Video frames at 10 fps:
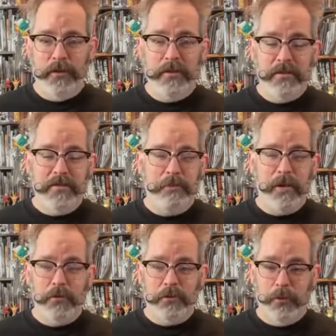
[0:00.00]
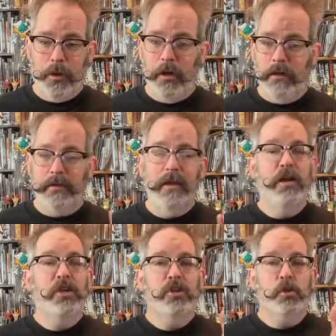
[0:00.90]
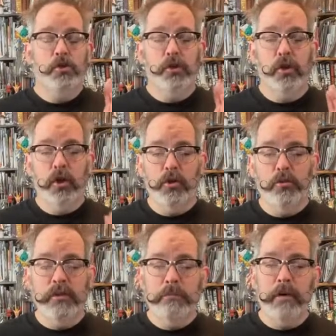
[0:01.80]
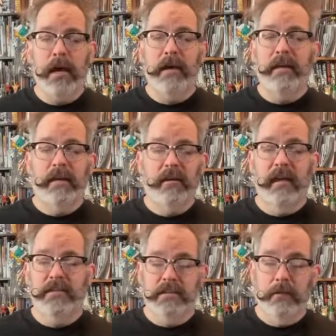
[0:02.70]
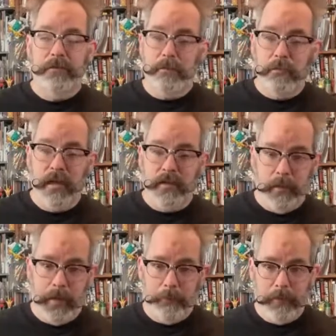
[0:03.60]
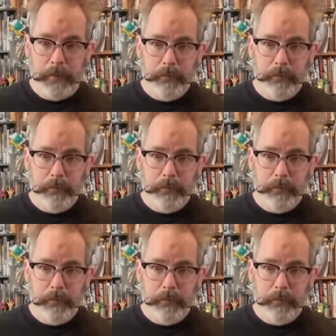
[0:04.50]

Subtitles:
You need to speak with your wallet. You should only buy and collect stuff that make you happy.